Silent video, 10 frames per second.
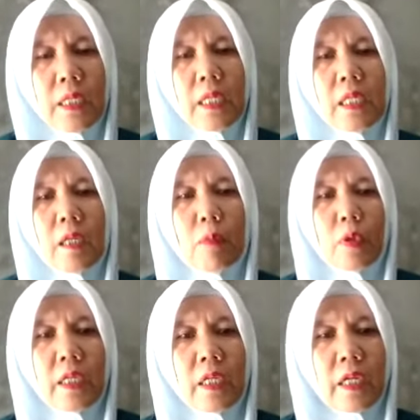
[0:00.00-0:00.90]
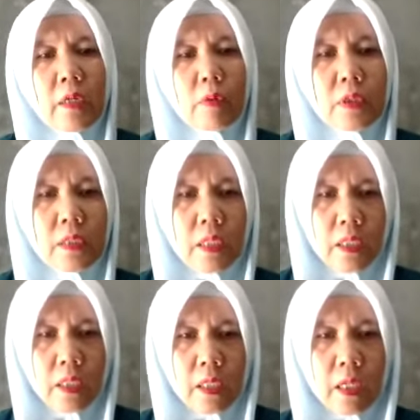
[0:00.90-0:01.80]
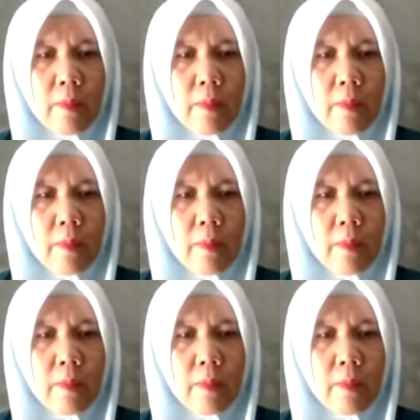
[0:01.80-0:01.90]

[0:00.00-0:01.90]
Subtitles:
in mnemonic keyword technique.